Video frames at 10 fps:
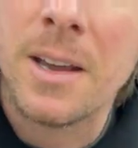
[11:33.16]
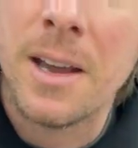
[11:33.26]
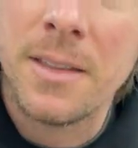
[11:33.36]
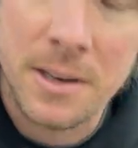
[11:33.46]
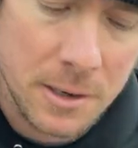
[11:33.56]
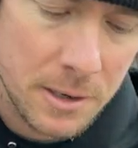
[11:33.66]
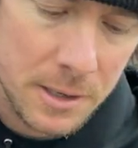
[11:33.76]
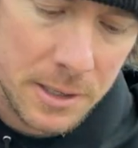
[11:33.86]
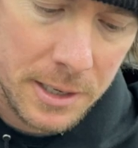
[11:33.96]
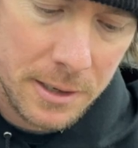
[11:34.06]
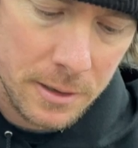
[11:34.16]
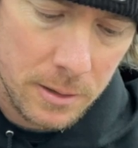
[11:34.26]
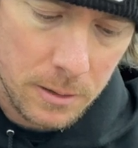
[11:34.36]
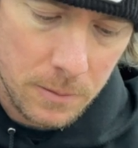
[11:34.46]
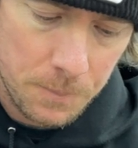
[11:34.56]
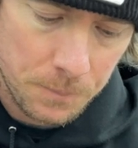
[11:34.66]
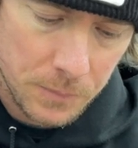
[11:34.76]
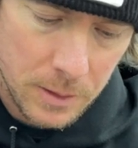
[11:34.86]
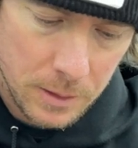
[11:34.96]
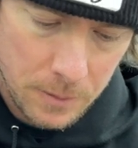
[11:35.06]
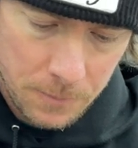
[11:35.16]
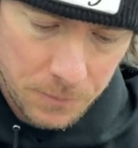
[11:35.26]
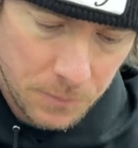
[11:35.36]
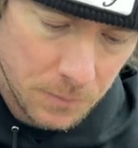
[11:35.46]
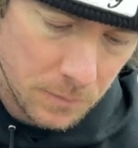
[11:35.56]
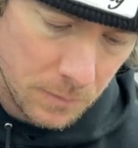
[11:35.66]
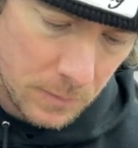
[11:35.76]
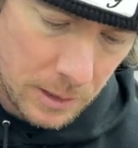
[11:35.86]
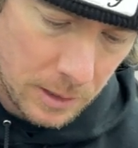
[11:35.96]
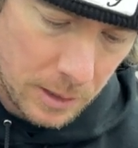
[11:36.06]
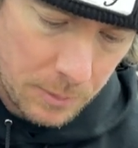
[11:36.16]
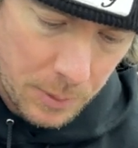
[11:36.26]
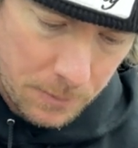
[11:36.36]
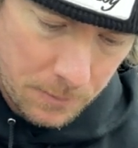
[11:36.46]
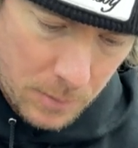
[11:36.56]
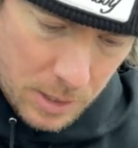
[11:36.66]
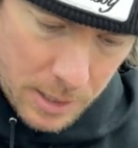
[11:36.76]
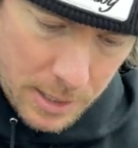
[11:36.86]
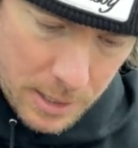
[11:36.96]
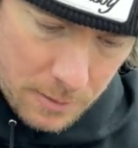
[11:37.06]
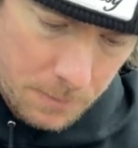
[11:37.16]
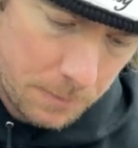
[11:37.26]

And then you're gonna take your little clip behind it